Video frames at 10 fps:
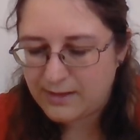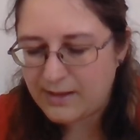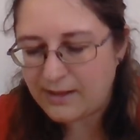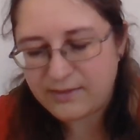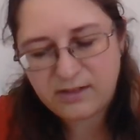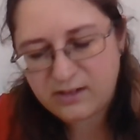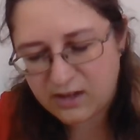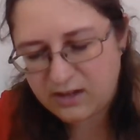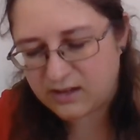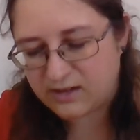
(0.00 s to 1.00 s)
Yet to
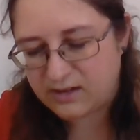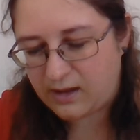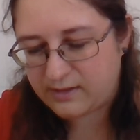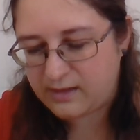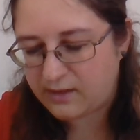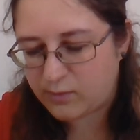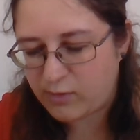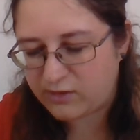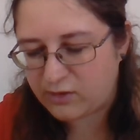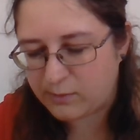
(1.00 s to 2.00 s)
turn, as he
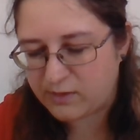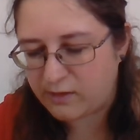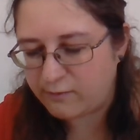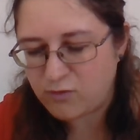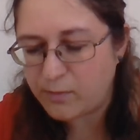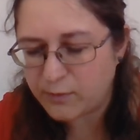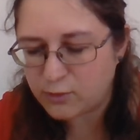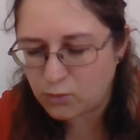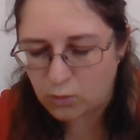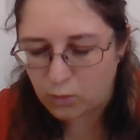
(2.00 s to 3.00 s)
expressed himself, from the
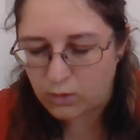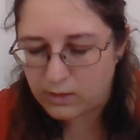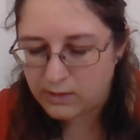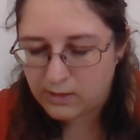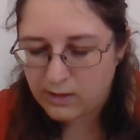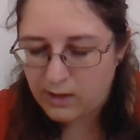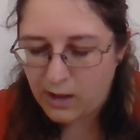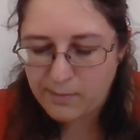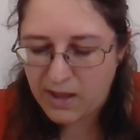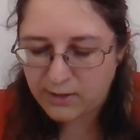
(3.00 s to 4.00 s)
door, a
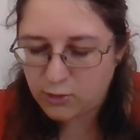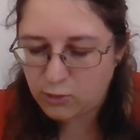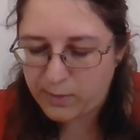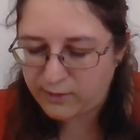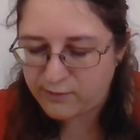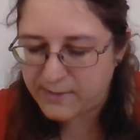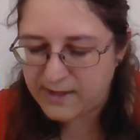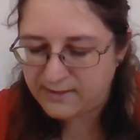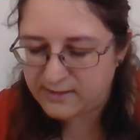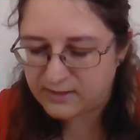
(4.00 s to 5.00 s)
man who, but from an
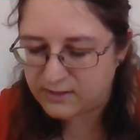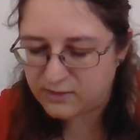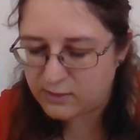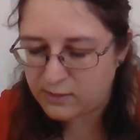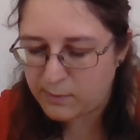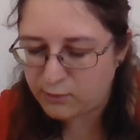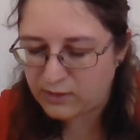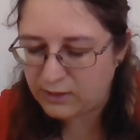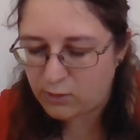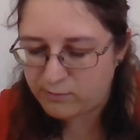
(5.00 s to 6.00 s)
incident the most
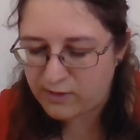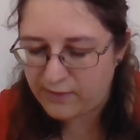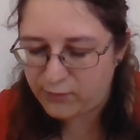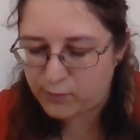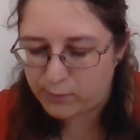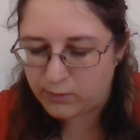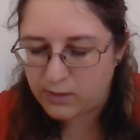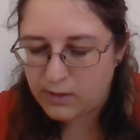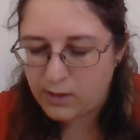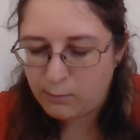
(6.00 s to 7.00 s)
incomprehensible,
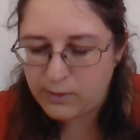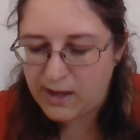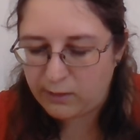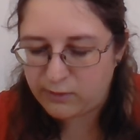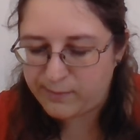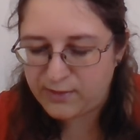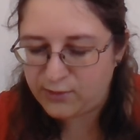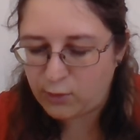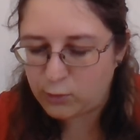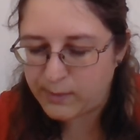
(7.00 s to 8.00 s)
would now have been
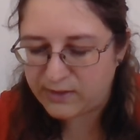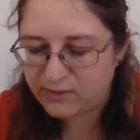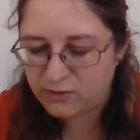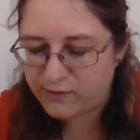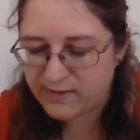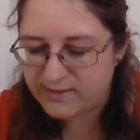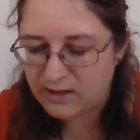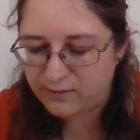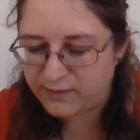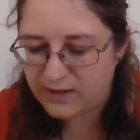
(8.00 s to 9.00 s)
sole master of
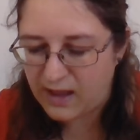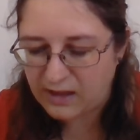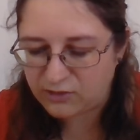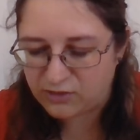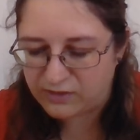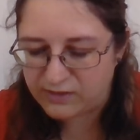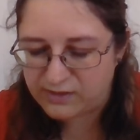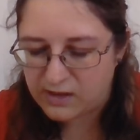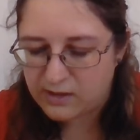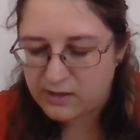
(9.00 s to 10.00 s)
herself and her actions,
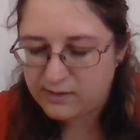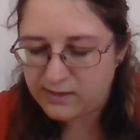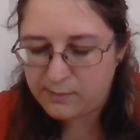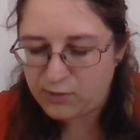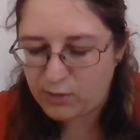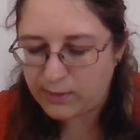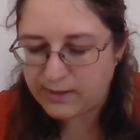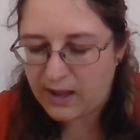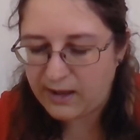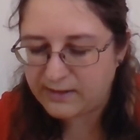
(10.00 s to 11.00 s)
seemed so
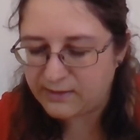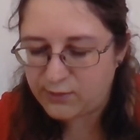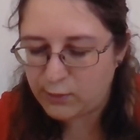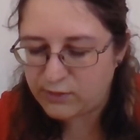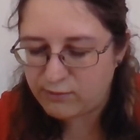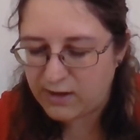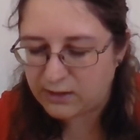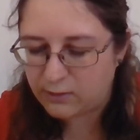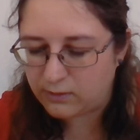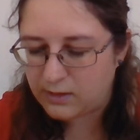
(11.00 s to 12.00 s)
unkind and so
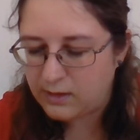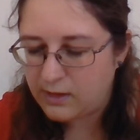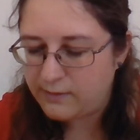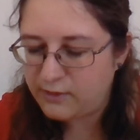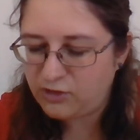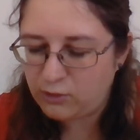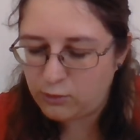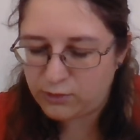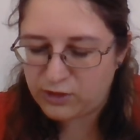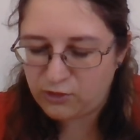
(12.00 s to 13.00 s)
tyrannical that she could
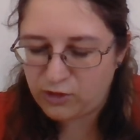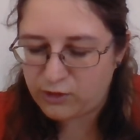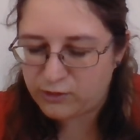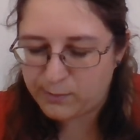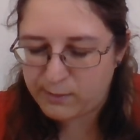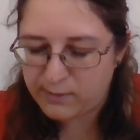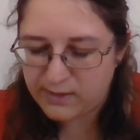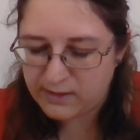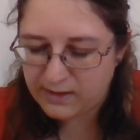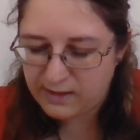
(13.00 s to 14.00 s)
not endure to be
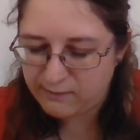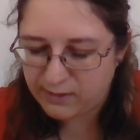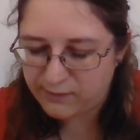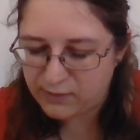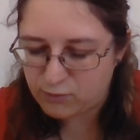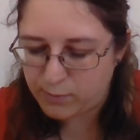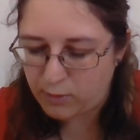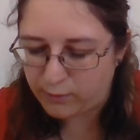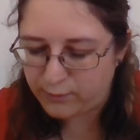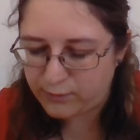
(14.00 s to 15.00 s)
within hearing of his
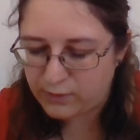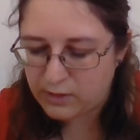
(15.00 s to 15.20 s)
repulse.